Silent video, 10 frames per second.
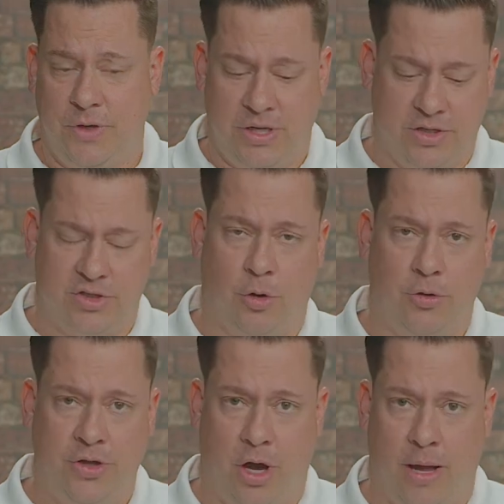need a
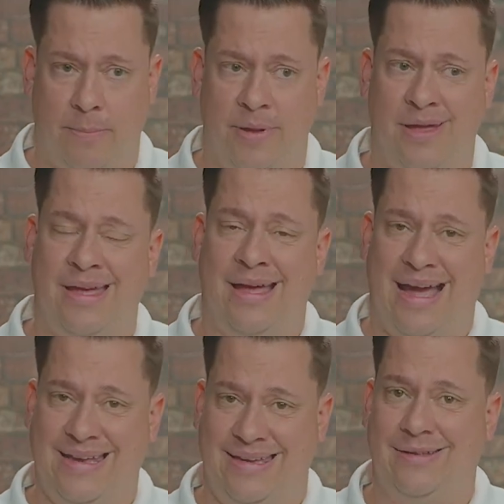sold comp.
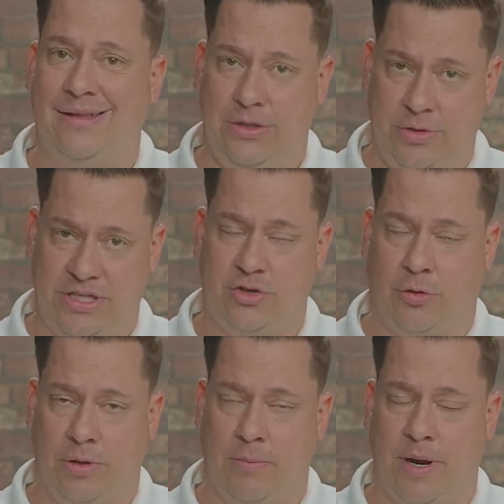Ideally, you need
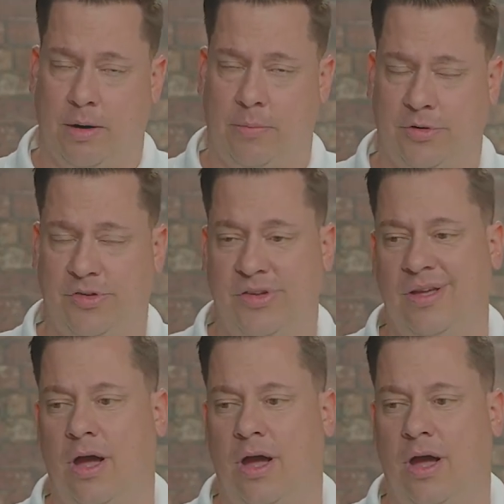sold comparables.